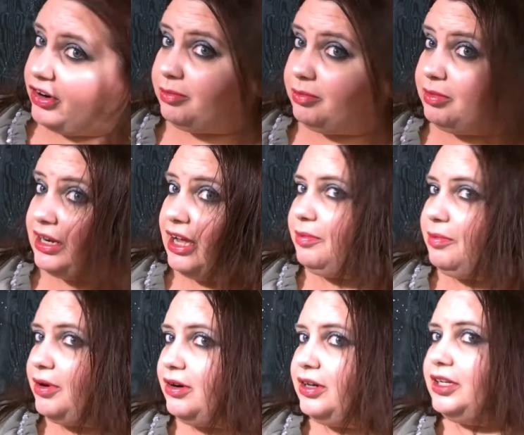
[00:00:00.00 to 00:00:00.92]
already been out
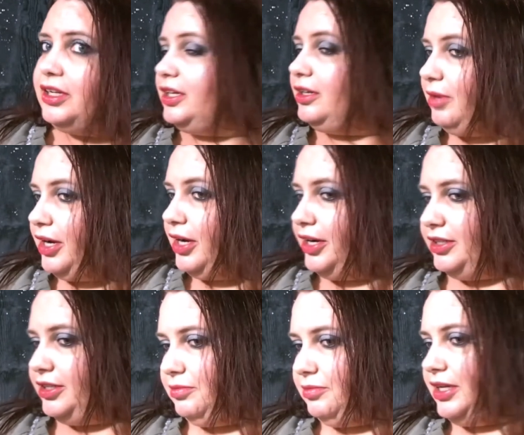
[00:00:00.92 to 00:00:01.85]
partying and my hair
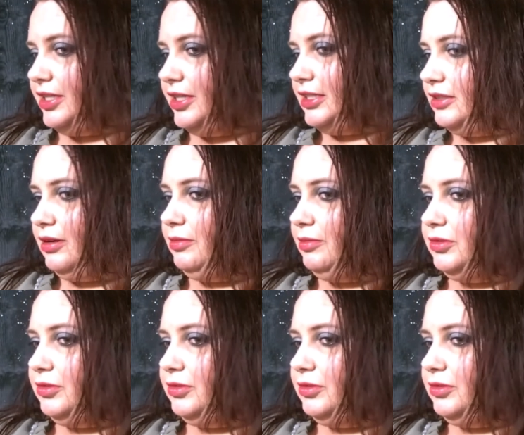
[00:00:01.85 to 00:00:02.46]
is a mess. That's what